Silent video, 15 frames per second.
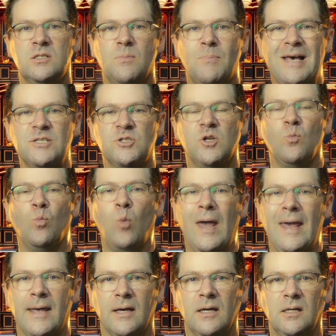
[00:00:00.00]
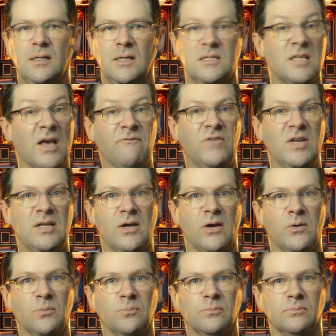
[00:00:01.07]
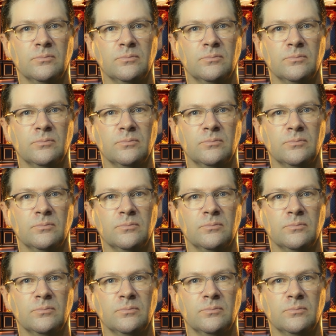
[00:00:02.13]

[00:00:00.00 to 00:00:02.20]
Sebastian, where is that video?